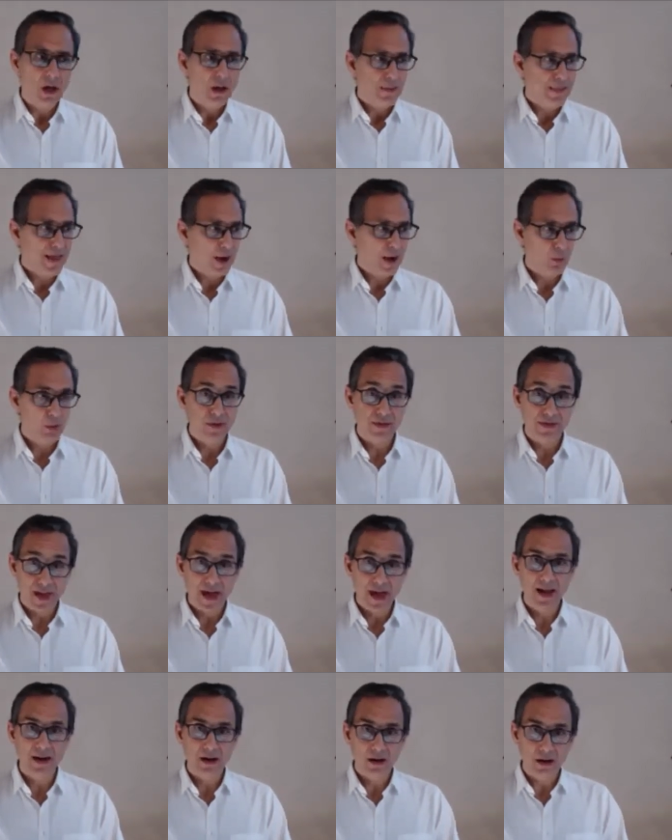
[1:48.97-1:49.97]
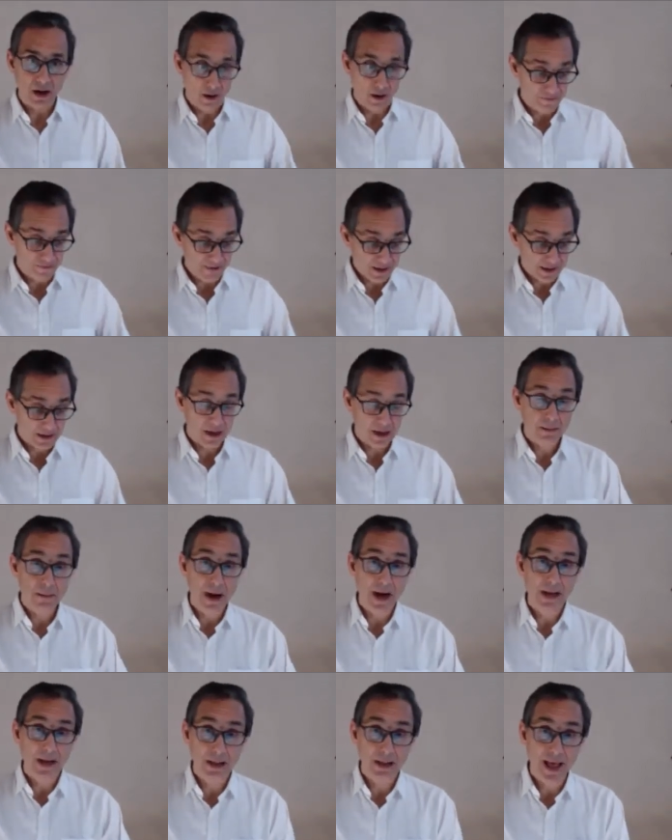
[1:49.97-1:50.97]
that were then affecting
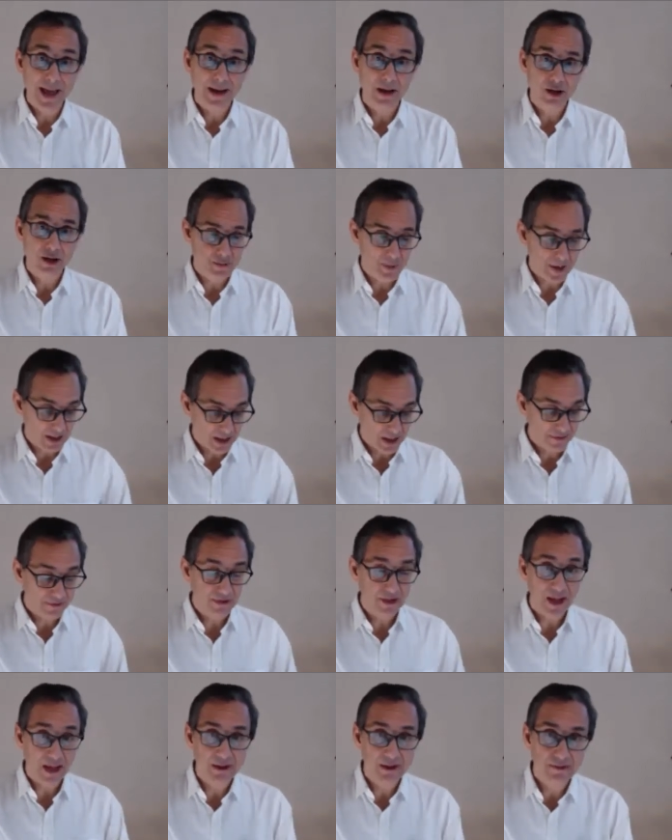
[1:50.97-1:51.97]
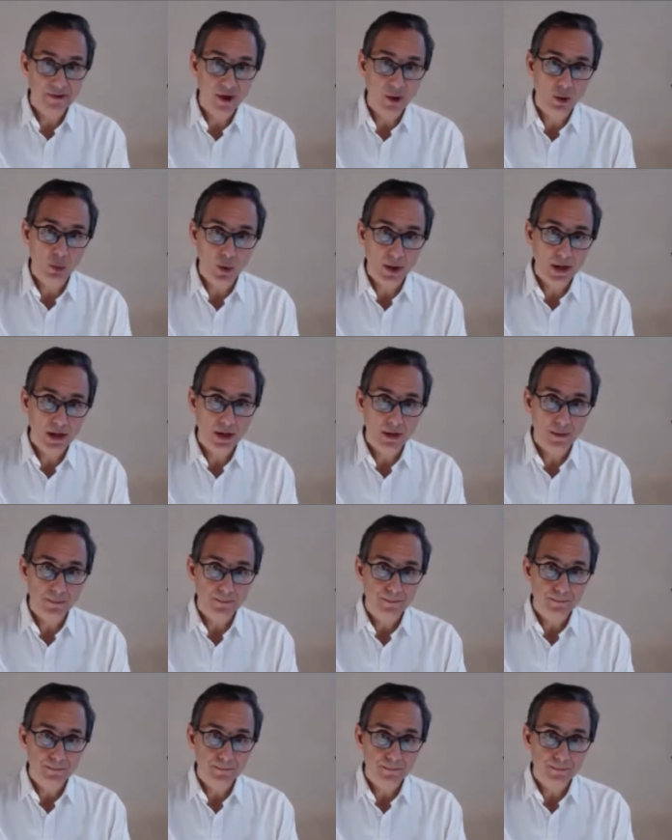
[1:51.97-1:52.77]
my leg because my left leg felt weak